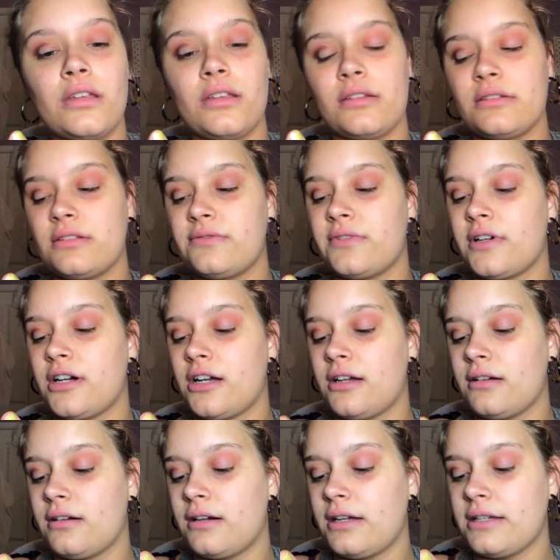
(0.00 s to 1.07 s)
As
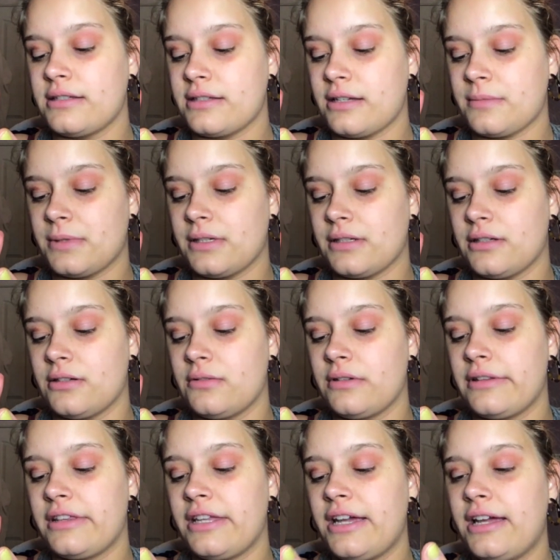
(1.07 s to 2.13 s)
far as I'm going to go
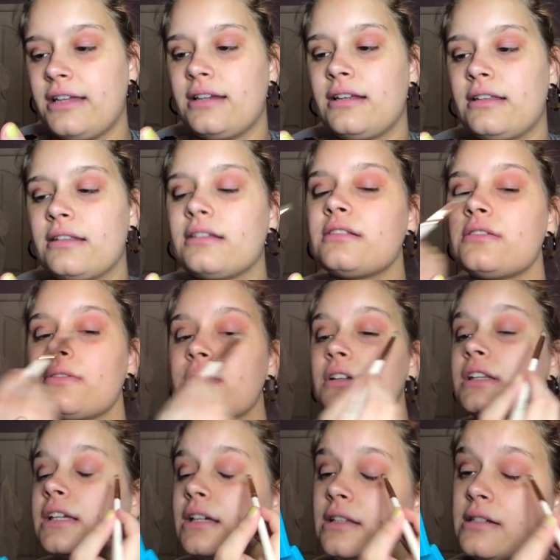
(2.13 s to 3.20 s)
with that, and then do it on
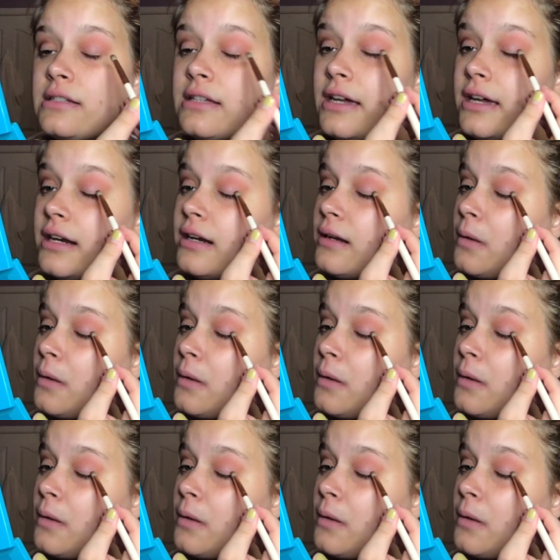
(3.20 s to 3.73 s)
the other side.